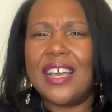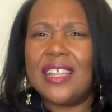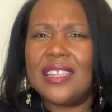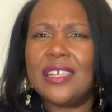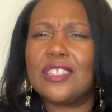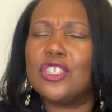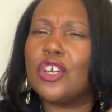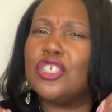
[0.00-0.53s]

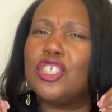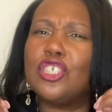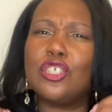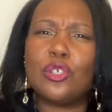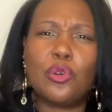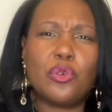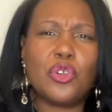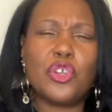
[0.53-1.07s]
the
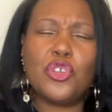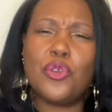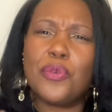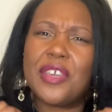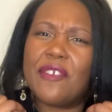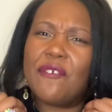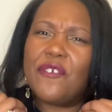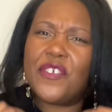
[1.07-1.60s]
sooner you
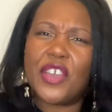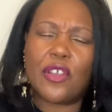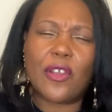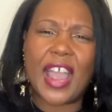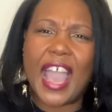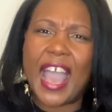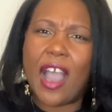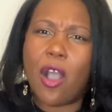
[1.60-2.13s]
can
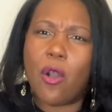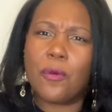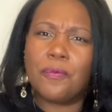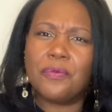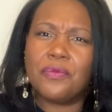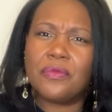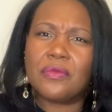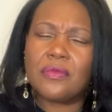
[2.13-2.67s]
figure out
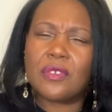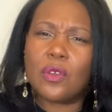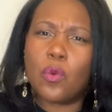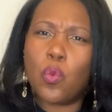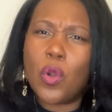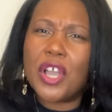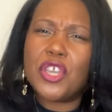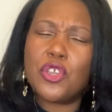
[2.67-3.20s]

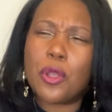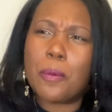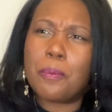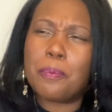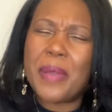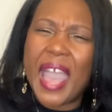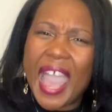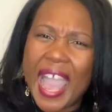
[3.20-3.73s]
what your
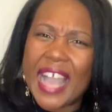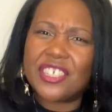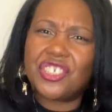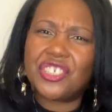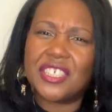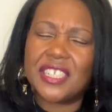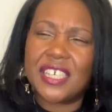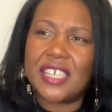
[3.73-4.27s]

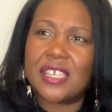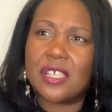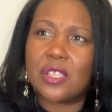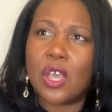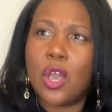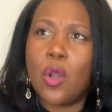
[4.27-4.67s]
passion is,